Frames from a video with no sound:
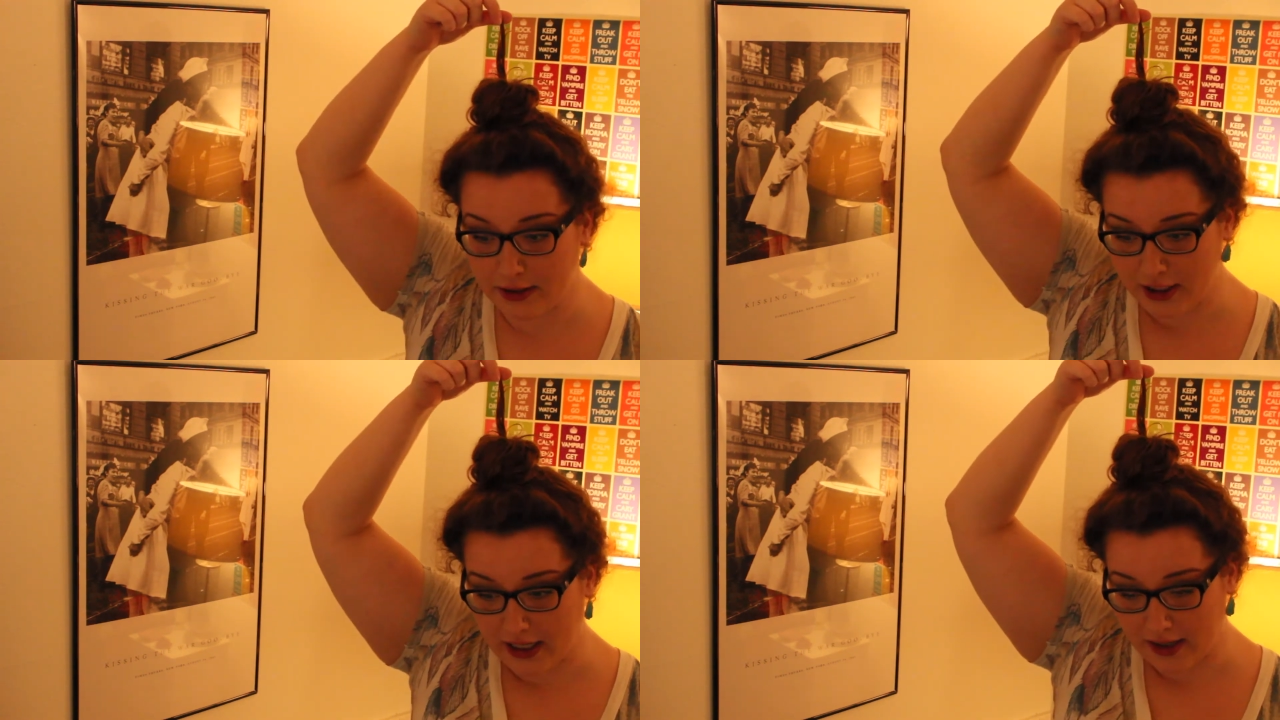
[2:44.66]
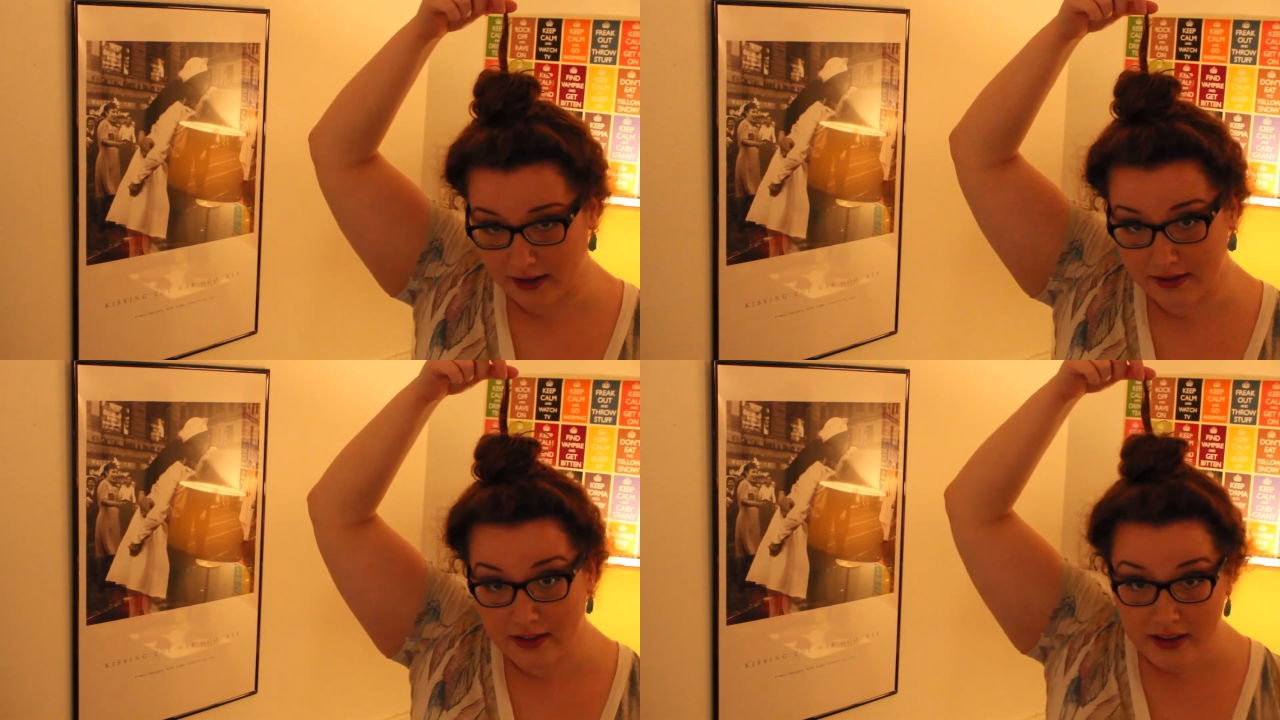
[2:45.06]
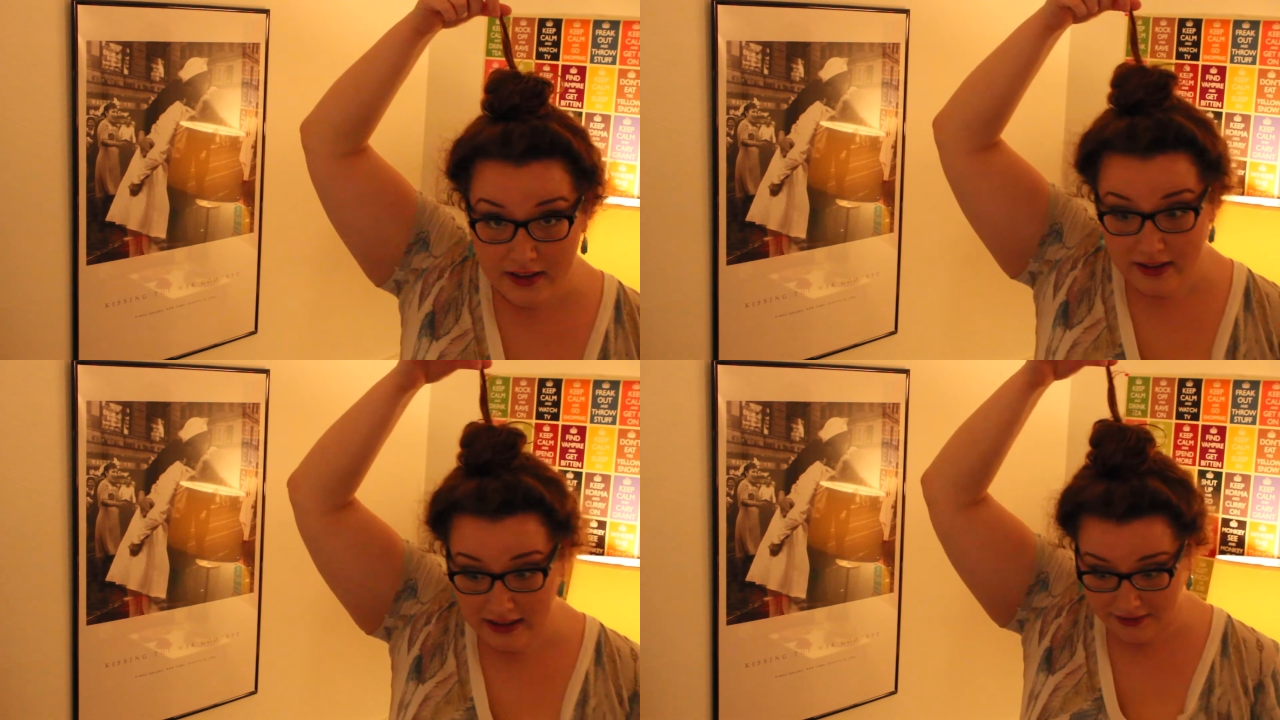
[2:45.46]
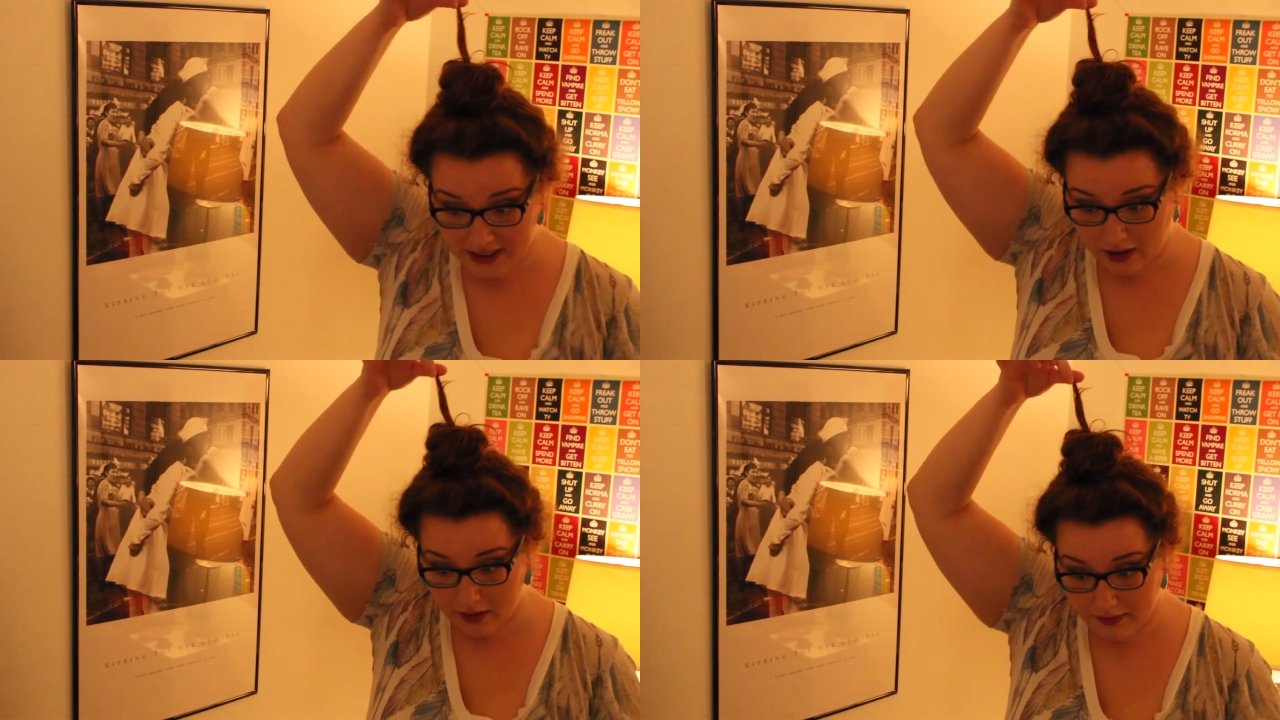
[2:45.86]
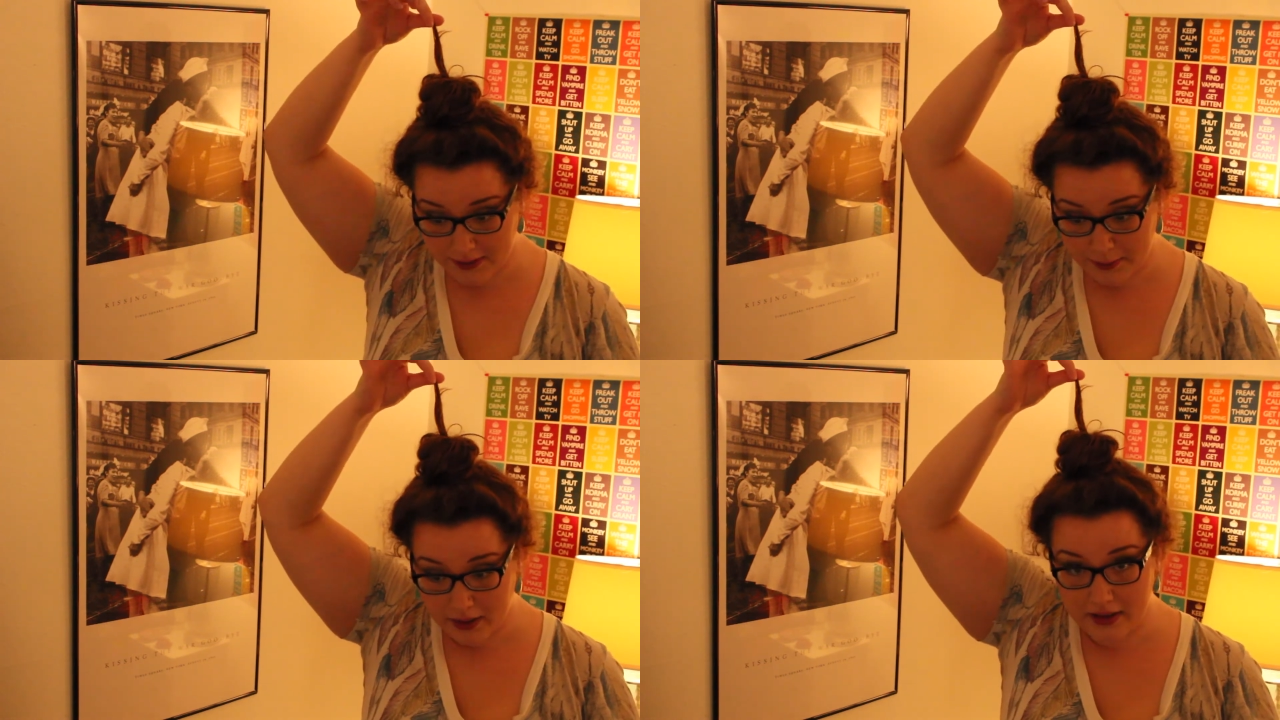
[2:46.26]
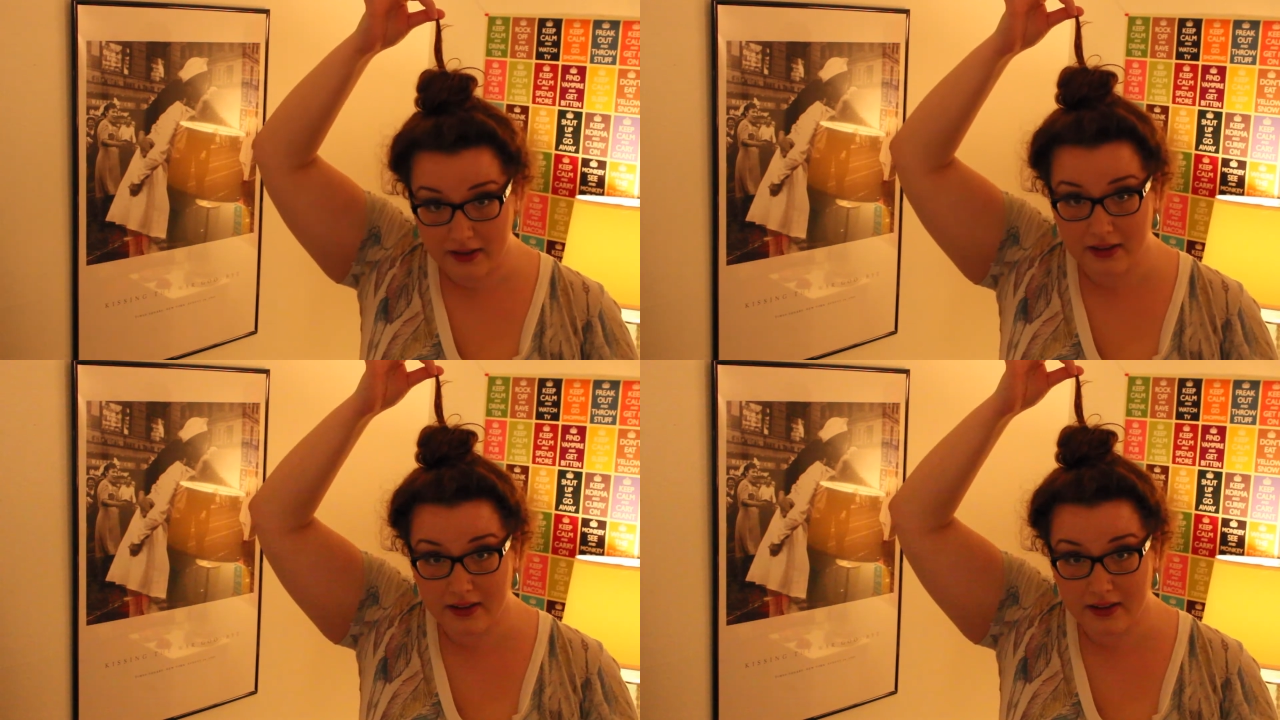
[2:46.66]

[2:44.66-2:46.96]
much hair left out of this bun.